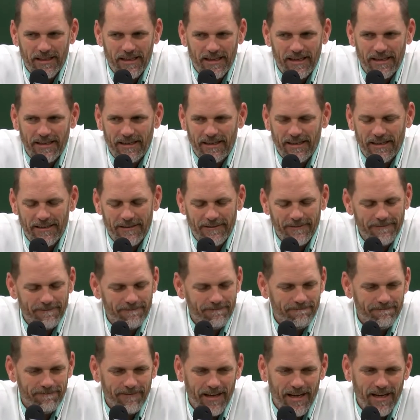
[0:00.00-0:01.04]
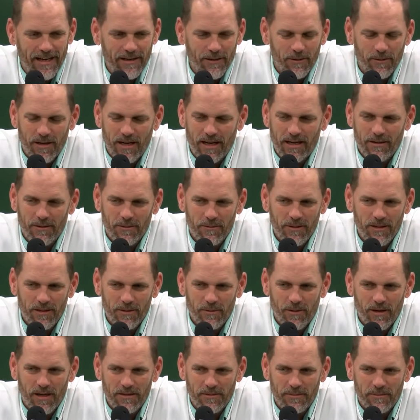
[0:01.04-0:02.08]
uh, I don't I don't
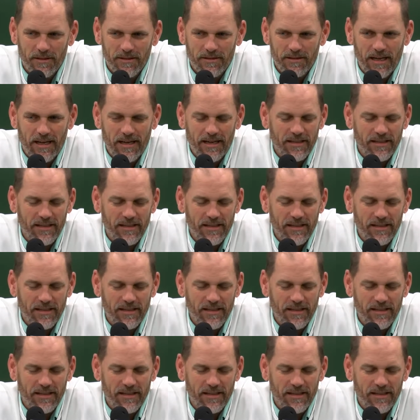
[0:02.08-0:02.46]
really watch much.